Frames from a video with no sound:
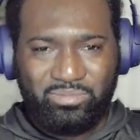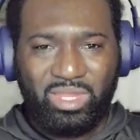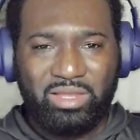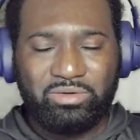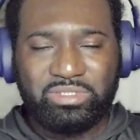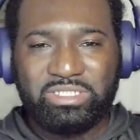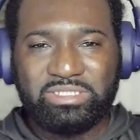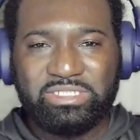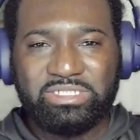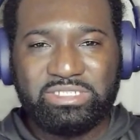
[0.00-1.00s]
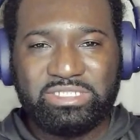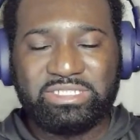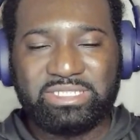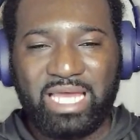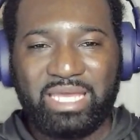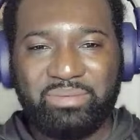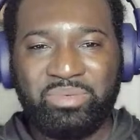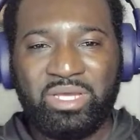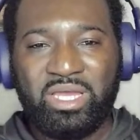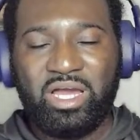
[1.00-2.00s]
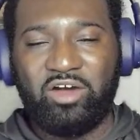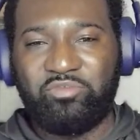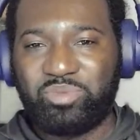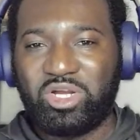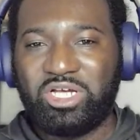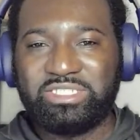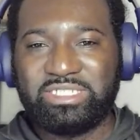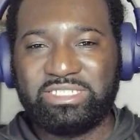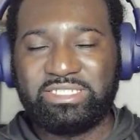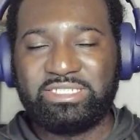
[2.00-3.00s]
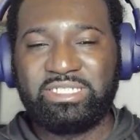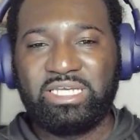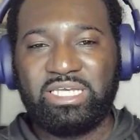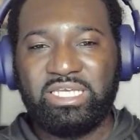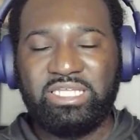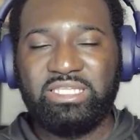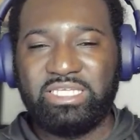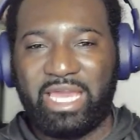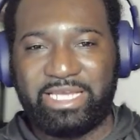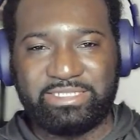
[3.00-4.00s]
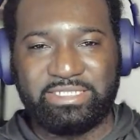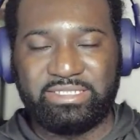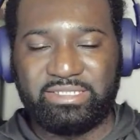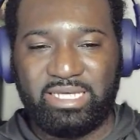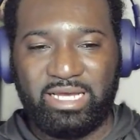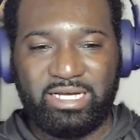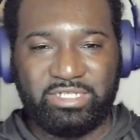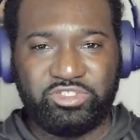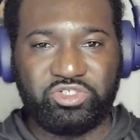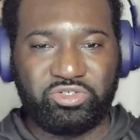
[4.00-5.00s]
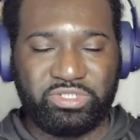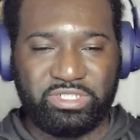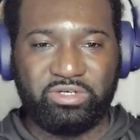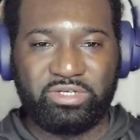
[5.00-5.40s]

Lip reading: this type of process in the exit journey.